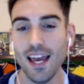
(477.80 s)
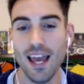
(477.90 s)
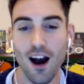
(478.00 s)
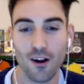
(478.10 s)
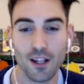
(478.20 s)

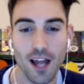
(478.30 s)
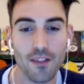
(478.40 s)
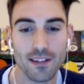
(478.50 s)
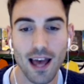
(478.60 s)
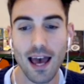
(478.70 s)
On
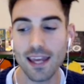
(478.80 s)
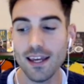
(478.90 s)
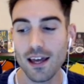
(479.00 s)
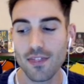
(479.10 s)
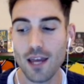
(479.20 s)
another
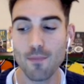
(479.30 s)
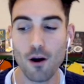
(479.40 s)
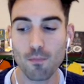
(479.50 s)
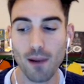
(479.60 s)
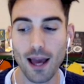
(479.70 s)
day, they
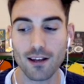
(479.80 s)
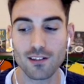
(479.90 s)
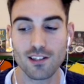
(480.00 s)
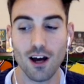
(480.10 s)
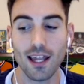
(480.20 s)
both blank, and
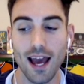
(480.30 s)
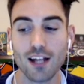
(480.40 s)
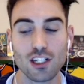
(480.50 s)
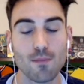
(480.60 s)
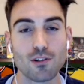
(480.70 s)
Sterling
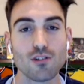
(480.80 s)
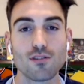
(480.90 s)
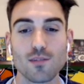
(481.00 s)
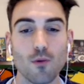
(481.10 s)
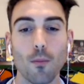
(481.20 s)
actually
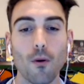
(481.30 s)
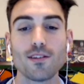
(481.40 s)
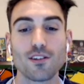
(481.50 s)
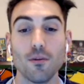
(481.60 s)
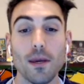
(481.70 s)
produces more
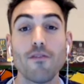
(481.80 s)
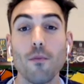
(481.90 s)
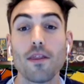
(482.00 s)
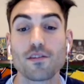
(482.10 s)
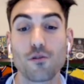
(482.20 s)
points than them, even
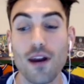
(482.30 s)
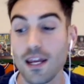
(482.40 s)
with his 3,